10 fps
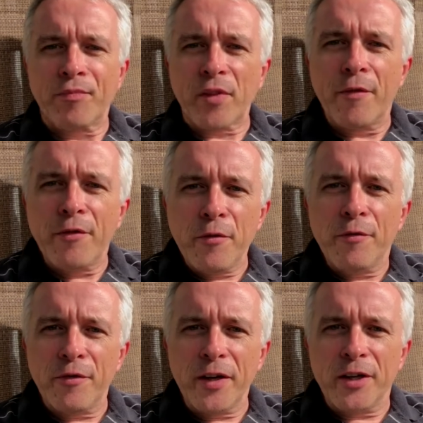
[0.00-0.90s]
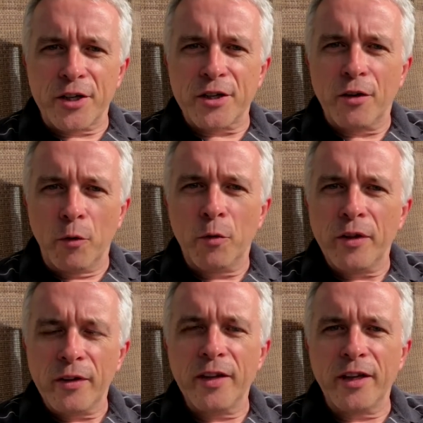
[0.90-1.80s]
If you finish all
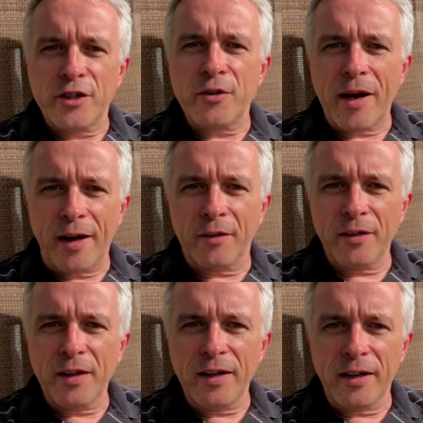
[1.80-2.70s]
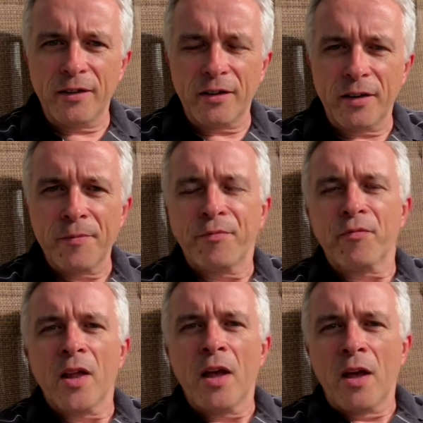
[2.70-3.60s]
the things you had on the list
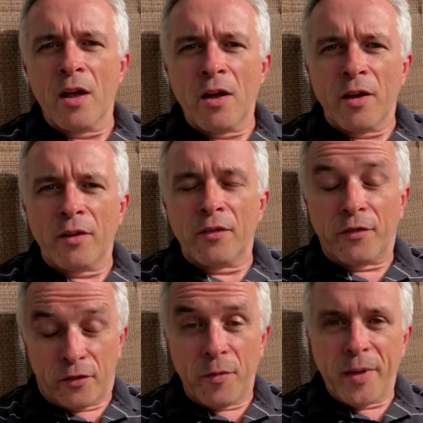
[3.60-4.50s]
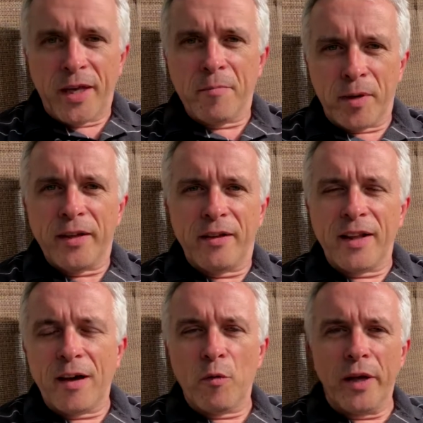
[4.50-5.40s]
to be completed
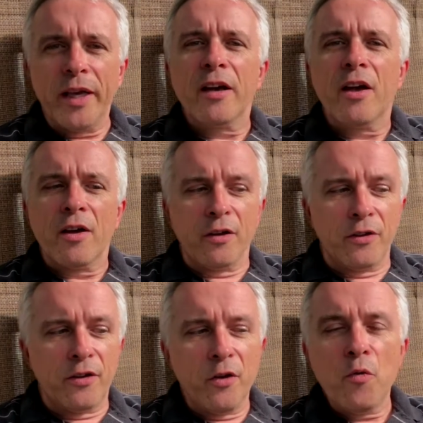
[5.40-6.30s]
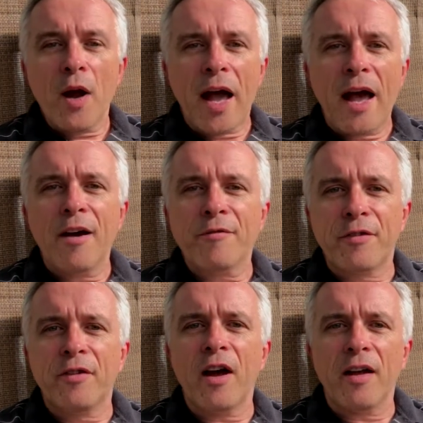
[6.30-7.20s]
that week, you have
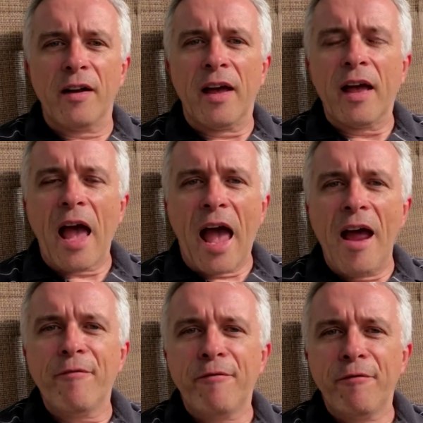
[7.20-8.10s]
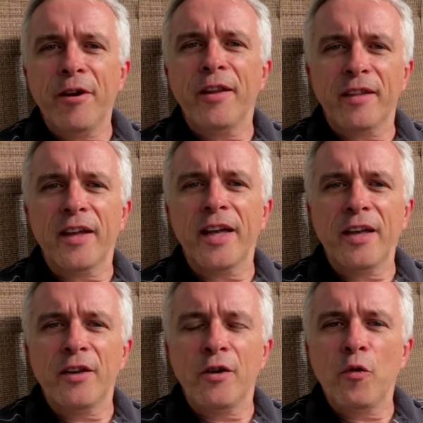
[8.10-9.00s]
done
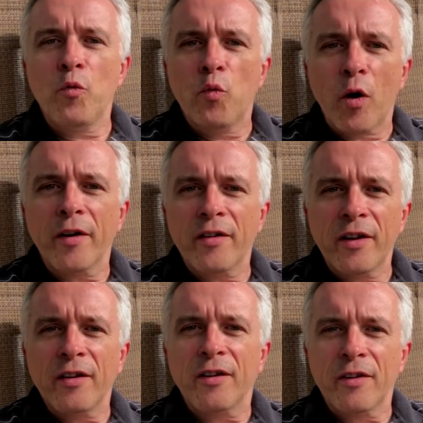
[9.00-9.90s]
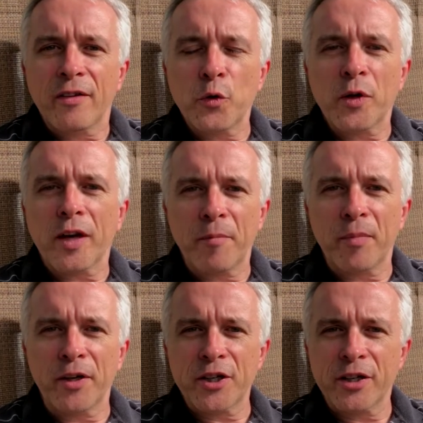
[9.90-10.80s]
everything you wanted to
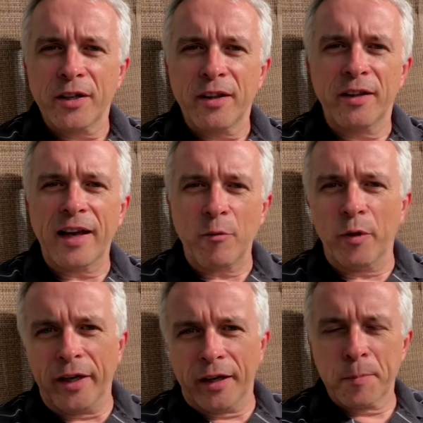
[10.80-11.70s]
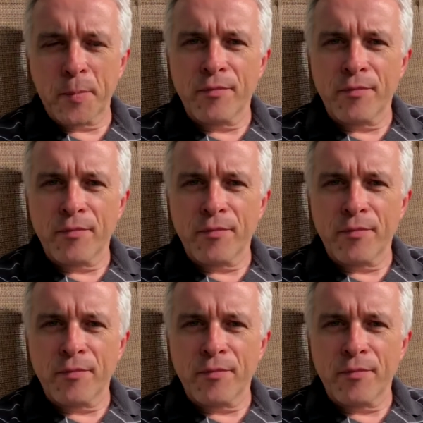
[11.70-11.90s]
accomplish that week.